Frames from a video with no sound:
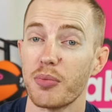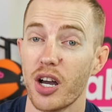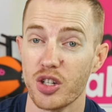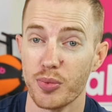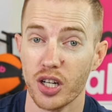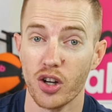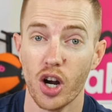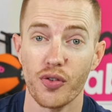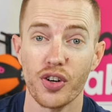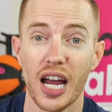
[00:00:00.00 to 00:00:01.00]
Posturepedic
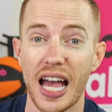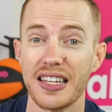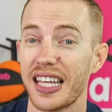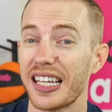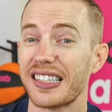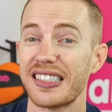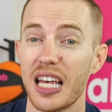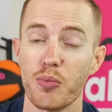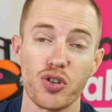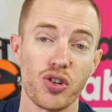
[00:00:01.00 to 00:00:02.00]
Carver has
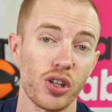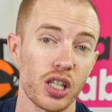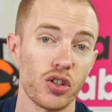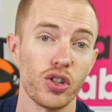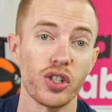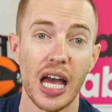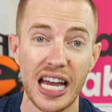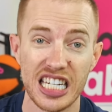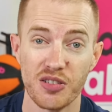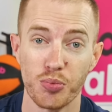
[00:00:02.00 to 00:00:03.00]
exceptionally good
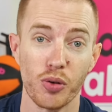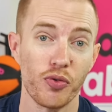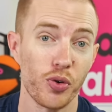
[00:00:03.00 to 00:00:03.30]
edge support